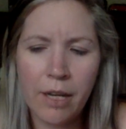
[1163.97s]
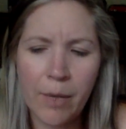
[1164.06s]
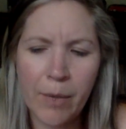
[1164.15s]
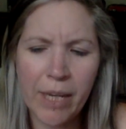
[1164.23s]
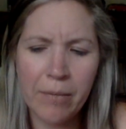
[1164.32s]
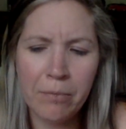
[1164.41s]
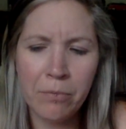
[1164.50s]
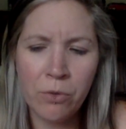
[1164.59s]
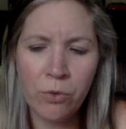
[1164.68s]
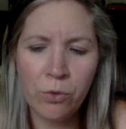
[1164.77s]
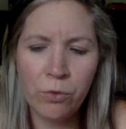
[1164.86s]
We had
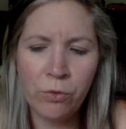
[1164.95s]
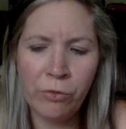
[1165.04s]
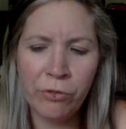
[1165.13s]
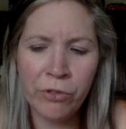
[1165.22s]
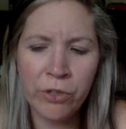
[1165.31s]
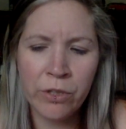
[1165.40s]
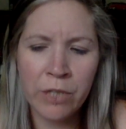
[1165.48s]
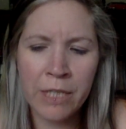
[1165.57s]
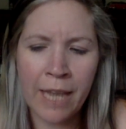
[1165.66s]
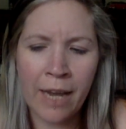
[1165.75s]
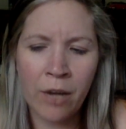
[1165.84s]
moved
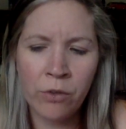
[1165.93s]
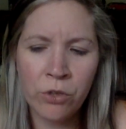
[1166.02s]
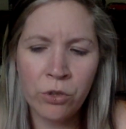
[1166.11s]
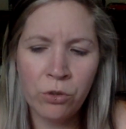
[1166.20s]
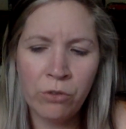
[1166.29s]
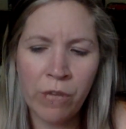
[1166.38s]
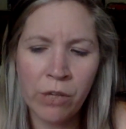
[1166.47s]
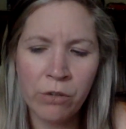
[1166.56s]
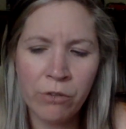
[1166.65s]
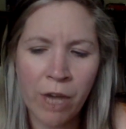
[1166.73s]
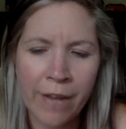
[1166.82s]
down to
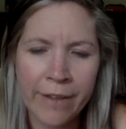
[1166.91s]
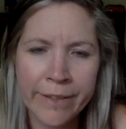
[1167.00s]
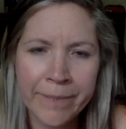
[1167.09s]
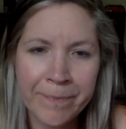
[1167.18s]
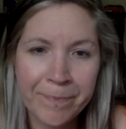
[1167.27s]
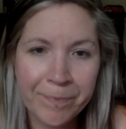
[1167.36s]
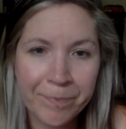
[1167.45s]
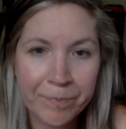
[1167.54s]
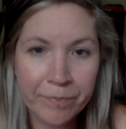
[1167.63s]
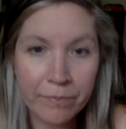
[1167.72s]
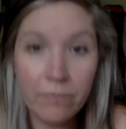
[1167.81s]
Vancouver Island
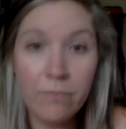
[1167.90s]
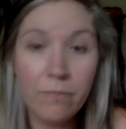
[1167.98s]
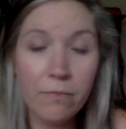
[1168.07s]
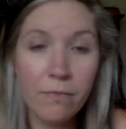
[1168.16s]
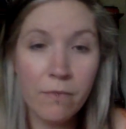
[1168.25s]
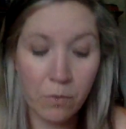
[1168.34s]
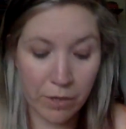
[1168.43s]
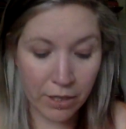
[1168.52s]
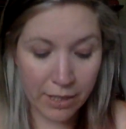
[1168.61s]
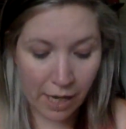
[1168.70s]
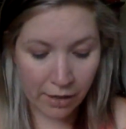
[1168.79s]
with
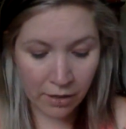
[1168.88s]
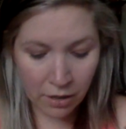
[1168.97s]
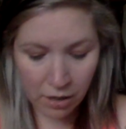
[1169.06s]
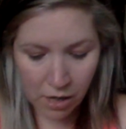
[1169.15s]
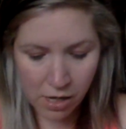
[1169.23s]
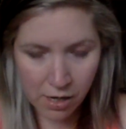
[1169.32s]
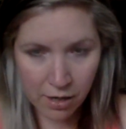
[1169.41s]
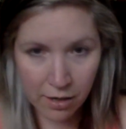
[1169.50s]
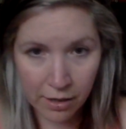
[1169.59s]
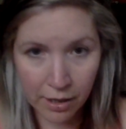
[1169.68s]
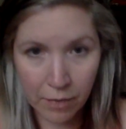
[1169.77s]
our son.
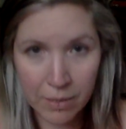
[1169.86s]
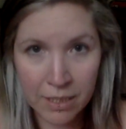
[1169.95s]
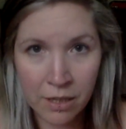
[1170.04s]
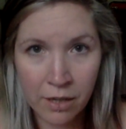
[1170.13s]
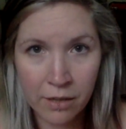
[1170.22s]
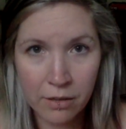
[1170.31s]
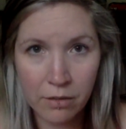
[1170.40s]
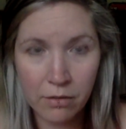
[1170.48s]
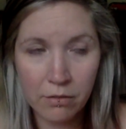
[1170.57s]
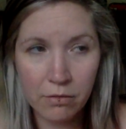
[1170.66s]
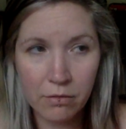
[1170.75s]
He was not
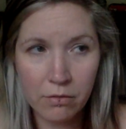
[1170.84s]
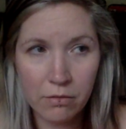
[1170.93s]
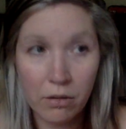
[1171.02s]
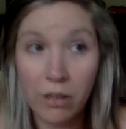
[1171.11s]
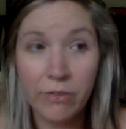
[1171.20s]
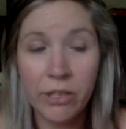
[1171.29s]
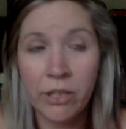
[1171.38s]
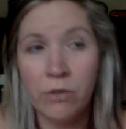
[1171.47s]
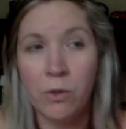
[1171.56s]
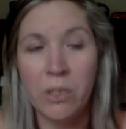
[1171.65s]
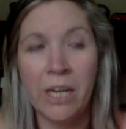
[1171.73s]
even a
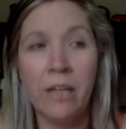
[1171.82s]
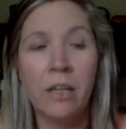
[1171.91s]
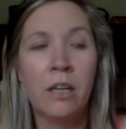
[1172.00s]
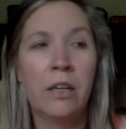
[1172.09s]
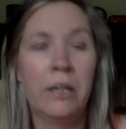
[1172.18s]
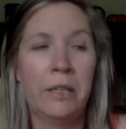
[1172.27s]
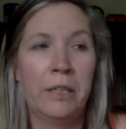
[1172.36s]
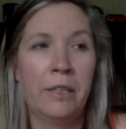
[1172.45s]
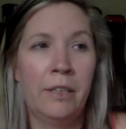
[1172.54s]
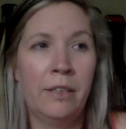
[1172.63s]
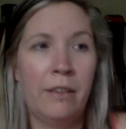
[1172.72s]
year old yet.
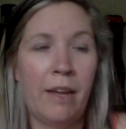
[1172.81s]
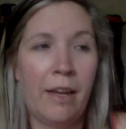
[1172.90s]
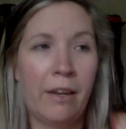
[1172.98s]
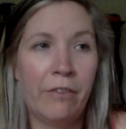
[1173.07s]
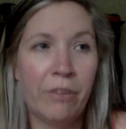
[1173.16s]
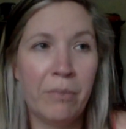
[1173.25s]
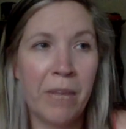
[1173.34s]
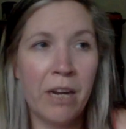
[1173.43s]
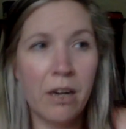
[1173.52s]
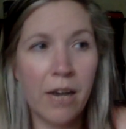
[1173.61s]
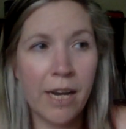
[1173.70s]
And from
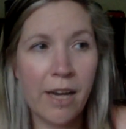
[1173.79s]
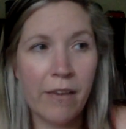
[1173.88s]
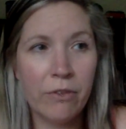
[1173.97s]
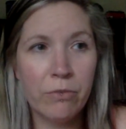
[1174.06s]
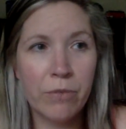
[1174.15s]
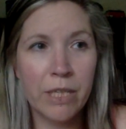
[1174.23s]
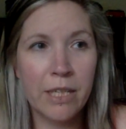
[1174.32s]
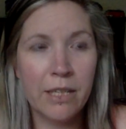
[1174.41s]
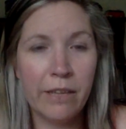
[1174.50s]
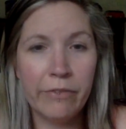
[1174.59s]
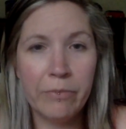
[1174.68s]
there, I never really
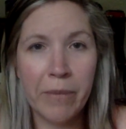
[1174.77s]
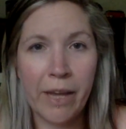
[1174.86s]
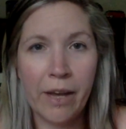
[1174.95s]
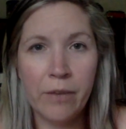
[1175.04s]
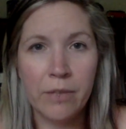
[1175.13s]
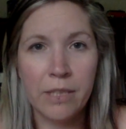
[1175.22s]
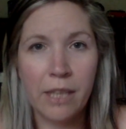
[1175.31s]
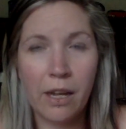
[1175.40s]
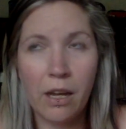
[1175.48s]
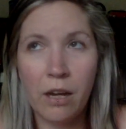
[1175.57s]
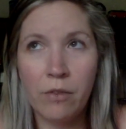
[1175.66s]
left my house. I
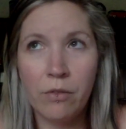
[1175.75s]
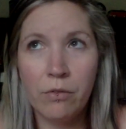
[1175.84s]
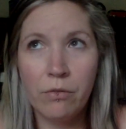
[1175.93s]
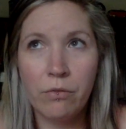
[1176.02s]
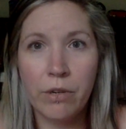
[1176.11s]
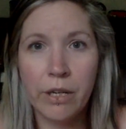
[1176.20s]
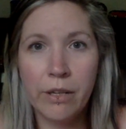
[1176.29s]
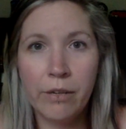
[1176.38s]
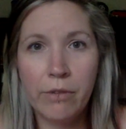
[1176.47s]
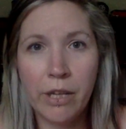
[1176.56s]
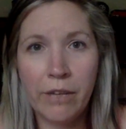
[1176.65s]
got
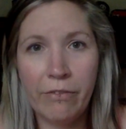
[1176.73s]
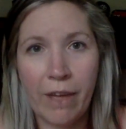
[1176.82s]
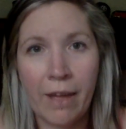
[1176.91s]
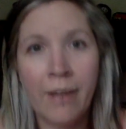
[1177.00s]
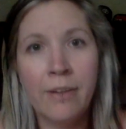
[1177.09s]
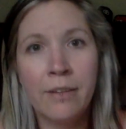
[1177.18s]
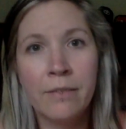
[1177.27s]
really, really fat.